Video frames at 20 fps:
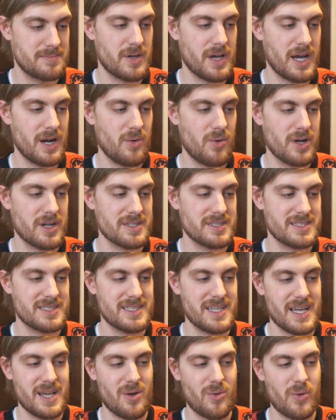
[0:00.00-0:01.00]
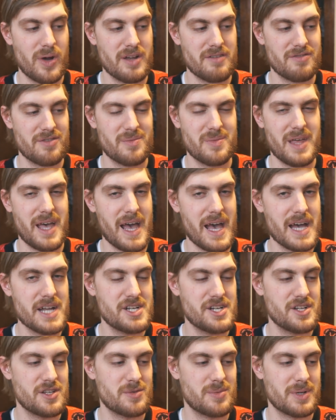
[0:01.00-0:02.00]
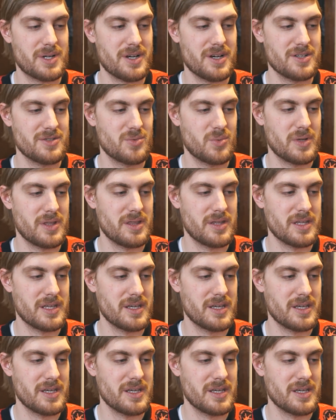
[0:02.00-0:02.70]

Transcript: kind of want to stay away from the edges because when